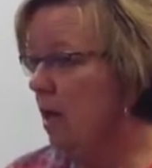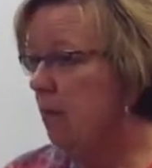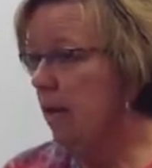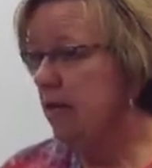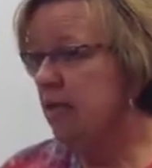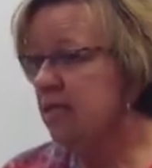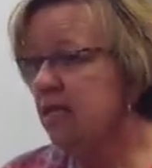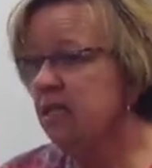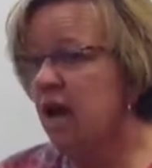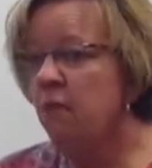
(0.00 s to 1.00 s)
But this
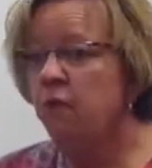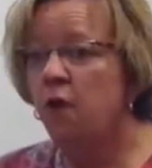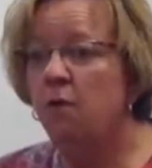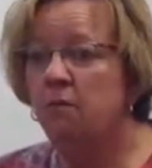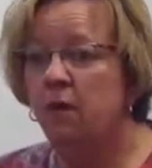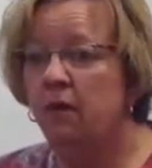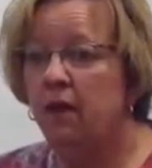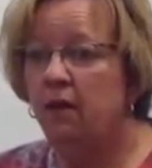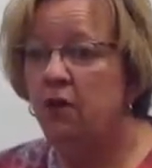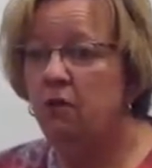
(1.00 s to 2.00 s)
has come from
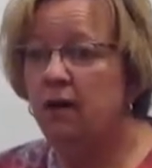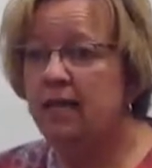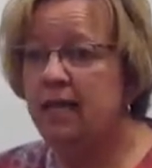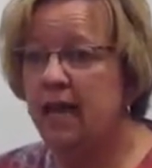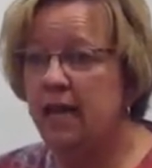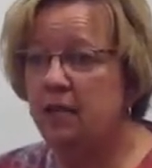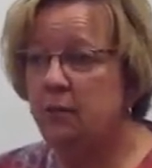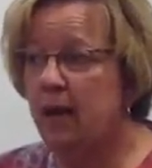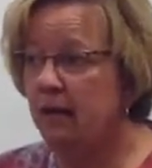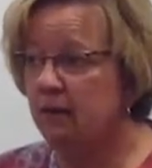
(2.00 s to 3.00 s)
the new attendance
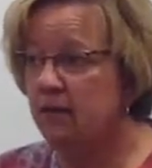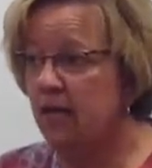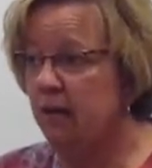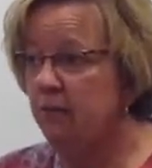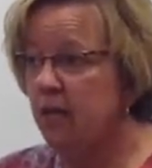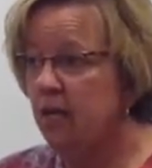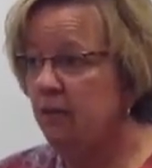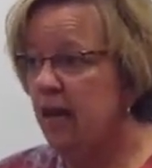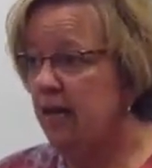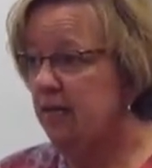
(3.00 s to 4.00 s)
policy
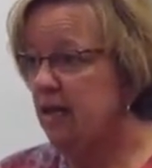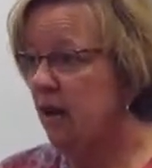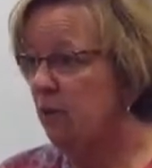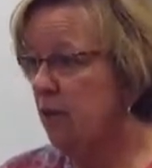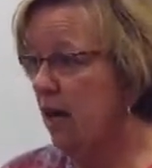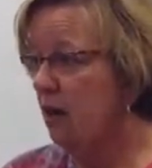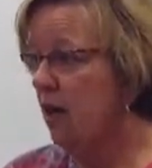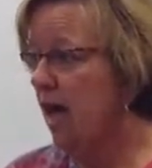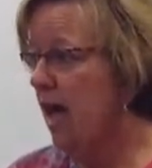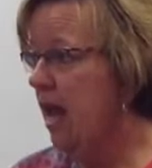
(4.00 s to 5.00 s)
that is out there,
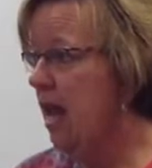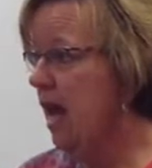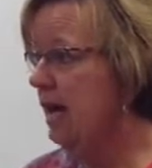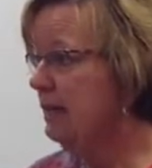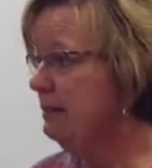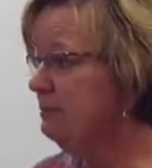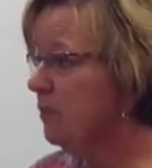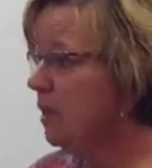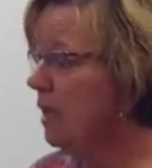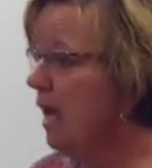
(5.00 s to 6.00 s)
and
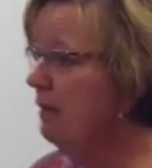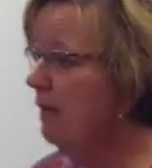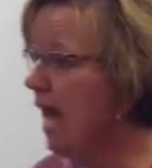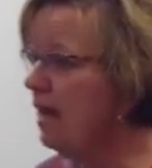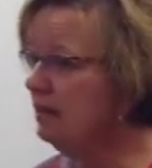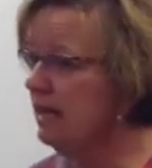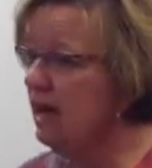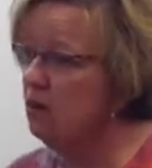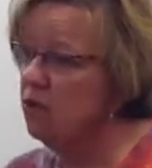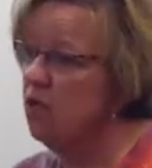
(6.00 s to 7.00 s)
that
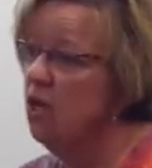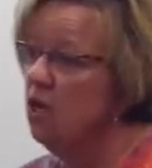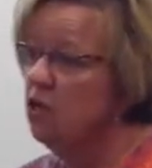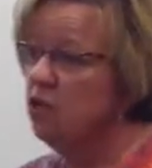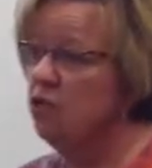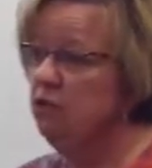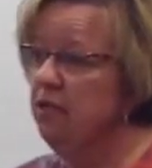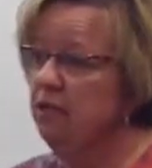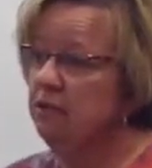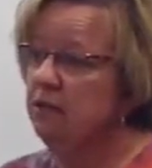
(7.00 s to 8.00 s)
allows
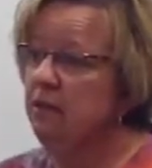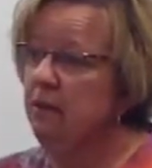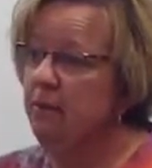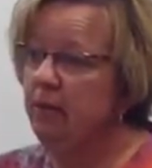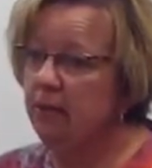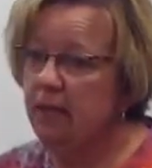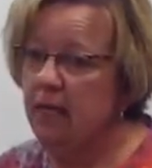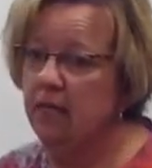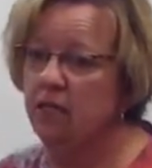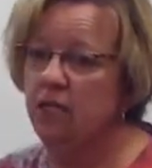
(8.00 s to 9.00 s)
students the
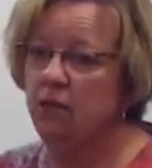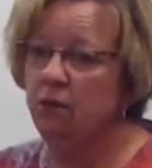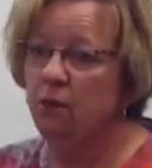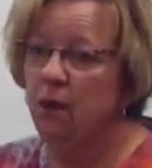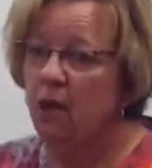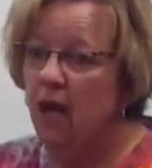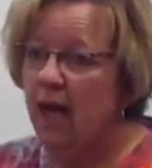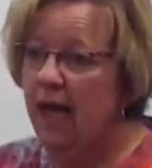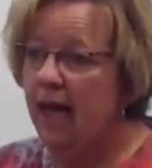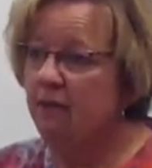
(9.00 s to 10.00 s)
ability to
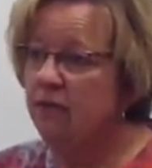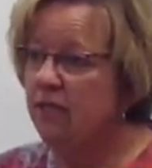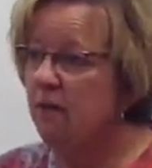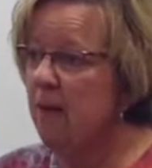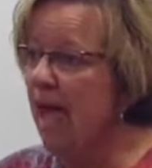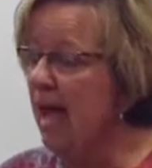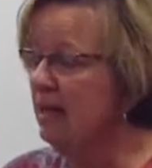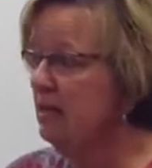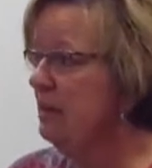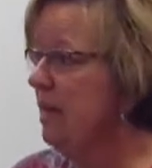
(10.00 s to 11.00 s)
have some
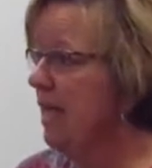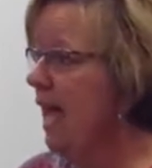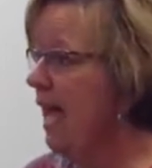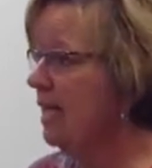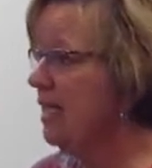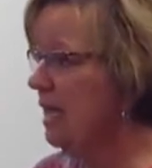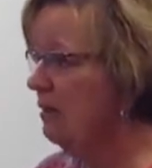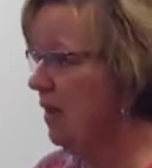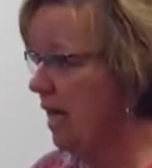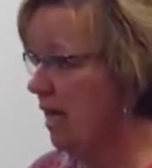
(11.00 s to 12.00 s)
academic
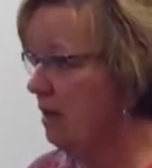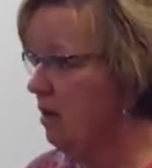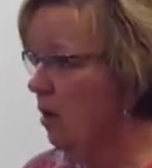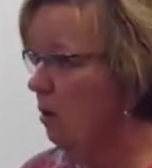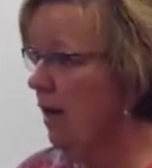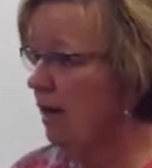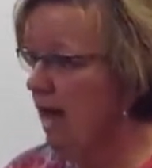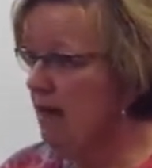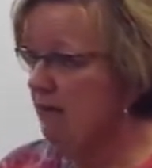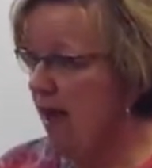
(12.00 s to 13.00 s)
activity when
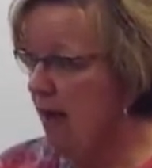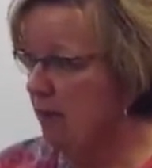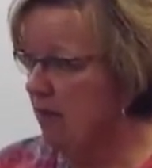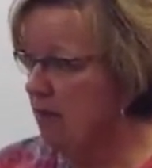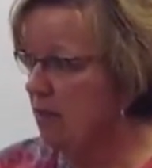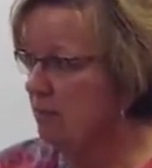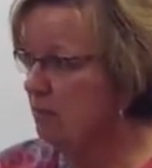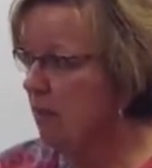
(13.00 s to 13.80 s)
life happens.